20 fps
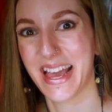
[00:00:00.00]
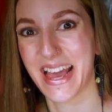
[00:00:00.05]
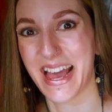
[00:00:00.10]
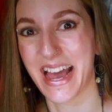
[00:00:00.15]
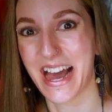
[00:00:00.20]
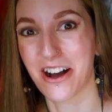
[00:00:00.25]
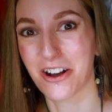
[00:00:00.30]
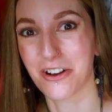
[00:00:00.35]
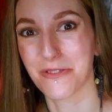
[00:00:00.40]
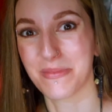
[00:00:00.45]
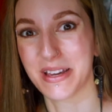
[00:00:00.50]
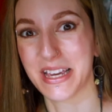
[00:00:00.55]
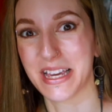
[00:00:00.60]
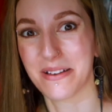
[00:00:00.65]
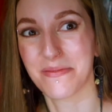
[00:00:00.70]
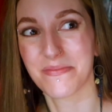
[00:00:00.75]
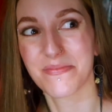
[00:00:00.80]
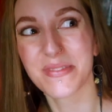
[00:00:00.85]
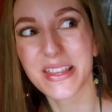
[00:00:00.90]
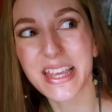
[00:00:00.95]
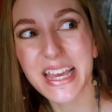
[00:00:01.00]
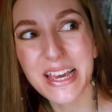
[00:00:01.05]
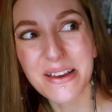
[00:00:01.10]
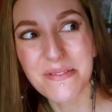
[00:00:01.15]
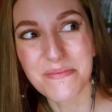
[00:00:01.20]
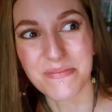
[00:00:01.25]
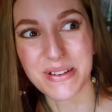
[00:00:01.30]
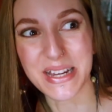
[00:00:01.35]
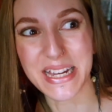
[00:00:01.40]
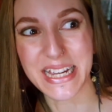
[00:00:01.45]
Alchemy
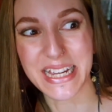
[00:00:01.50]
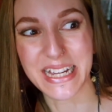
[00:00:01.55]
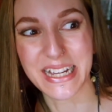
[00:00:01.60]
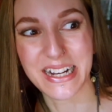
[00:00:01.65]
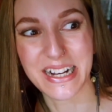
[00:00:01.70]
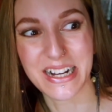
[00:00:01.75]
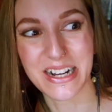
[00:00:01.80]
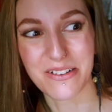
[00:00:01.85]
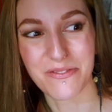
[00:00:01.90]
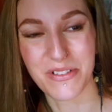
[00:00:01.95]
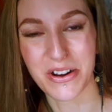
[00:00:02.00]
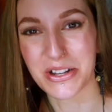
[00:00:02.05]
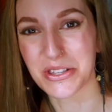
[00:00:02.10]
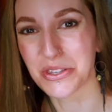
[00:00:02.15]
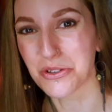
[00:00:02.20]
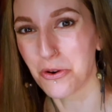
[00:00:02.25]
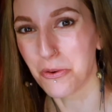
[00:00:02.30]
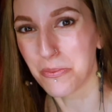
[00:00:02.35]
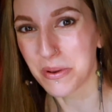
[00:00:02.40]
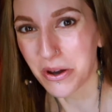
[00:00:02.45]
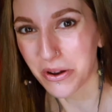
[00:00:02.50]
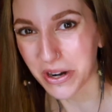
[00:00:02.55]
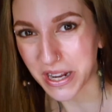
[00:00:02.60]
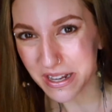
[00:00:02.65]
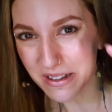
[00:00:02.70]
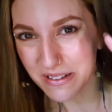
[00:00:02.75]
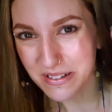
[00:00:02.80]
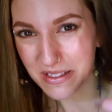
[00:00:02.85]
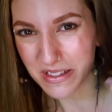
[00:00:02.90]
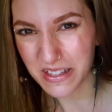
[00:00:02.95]
being a very
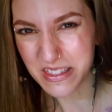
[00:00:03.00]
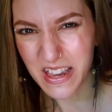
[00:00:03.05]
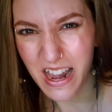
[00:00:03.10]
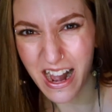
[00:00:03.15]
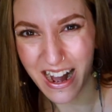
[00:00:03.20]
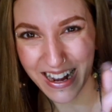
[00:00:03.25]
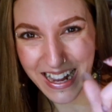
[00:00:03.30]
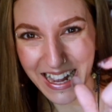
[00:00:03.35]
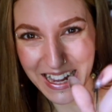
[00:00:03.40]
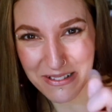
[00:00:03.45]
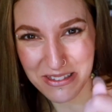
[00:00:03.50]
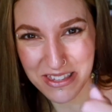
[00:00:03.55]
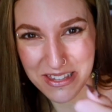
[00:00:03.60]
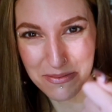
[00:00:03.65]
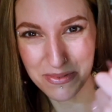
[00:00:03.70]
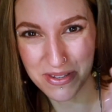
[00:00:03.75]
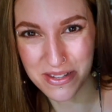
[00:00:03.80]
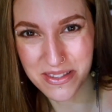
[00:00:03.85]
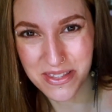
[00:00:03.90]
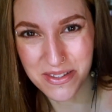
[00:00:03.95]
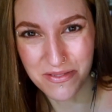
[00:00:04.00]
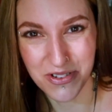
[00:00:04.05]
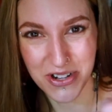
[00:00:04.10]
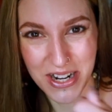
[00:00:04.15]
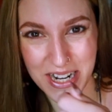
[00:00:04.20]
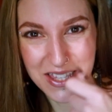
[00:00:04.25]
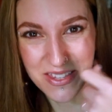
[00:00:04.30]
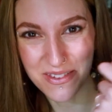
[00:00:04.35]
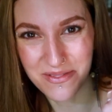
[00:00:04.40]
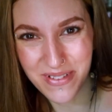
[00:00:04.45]
scorpionic, like the arcane substance of
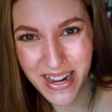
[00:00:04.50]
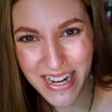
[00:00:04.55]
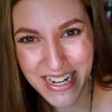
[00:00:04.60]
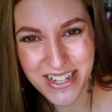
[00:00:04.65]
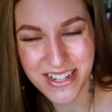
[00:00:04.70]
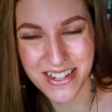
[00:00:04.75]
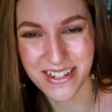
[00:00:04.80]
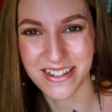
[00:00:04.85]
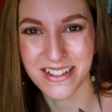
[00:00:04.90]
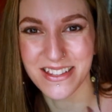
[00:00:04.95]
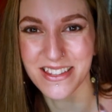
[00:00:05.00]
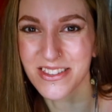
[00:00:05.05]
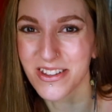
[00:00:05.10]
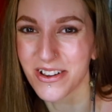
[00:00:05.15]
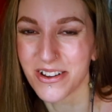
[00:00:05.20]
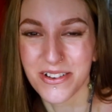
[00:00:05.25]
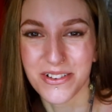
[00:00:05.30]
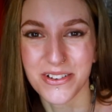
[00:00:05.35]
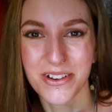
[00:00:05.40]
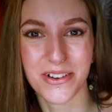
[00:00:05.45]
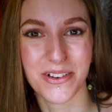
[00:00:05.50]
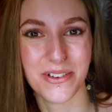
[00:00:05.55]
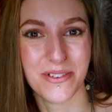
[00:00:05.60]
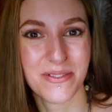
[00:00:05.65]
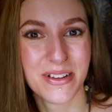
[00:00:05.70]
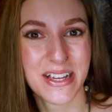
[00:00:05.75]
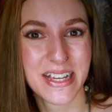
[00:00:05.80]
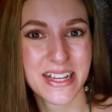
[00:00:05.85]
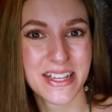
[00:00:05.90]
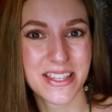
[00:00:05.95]
transformation. It's no
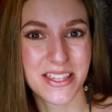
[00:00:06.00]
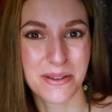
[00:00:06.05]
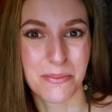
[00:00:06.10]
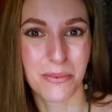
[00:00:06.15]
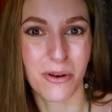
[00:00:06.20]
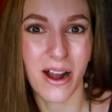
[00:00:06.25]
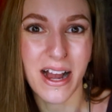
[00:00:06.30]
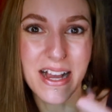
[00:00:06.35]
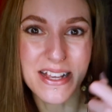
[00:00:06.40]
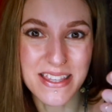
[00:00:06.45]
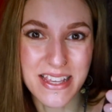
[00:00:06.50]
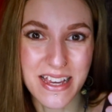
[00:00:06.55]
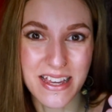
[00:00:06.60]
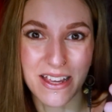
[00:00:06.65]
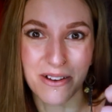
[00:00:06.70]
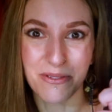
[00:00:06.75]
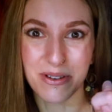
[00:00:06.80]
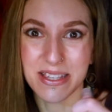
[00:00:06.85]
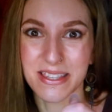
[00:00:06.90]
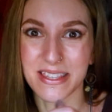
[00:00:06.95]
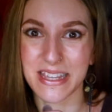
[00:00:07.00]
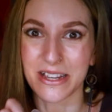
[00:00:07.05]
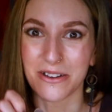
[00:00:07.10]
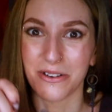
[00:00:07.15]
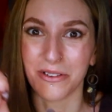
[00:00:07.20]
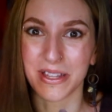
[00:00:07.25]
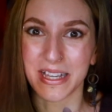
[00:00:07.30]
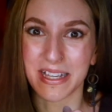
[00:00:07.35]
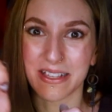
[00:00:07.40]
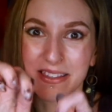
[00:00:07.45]
surprise there that we see
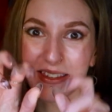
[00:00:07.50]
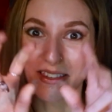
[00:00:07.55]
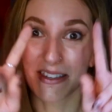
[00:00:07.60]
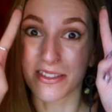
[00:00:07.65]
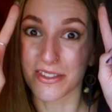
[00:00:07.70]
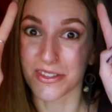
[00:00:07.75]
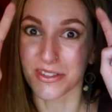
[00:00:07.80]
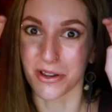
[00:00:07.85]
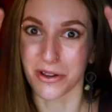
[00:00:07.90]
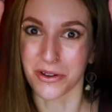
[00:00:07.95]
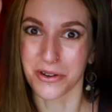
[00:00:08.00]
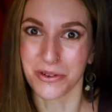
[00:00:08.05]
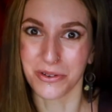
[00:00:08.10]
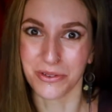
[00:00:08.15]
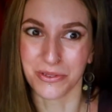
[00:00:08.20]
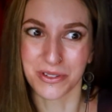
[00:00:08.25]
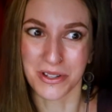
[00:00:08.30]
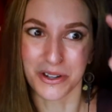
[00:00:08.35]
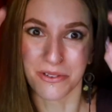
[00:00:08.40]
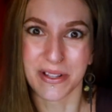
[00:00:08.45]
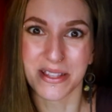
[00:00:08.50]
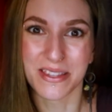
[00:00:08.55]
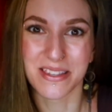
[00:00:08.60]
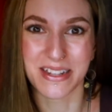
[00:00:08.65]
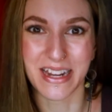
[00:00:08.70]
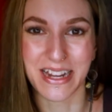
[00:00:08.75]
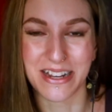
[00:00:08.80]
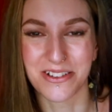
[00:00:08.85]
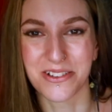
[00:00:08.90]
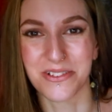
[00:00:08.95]
all these so-called
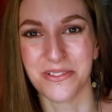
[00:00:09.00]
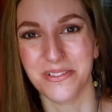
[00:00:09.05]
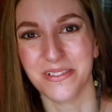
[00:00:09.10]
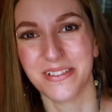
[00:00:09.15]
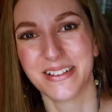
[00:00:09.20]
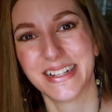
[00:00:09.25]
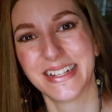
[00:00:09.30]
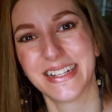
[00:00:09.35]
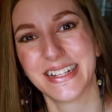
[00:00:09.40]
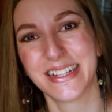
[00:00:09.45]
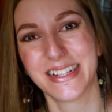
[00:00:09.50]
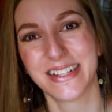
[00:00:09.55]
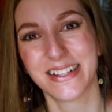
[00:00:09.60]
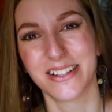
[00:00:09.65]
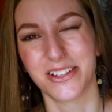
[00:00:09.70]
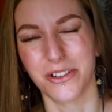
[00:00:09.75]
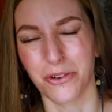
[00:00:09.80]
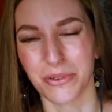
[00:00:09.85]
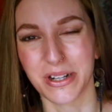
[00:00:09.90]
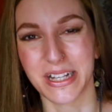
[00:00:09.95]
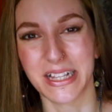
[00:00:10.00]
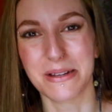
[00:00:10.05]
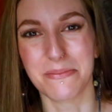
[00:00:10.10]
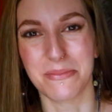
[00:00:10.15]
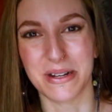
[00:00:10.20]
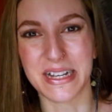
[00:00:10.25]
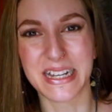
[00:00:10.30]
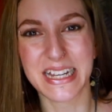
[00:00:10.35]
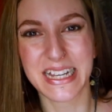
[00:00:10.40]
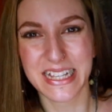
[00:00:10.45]
coincidental, not really,
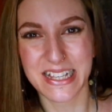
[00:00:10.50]
but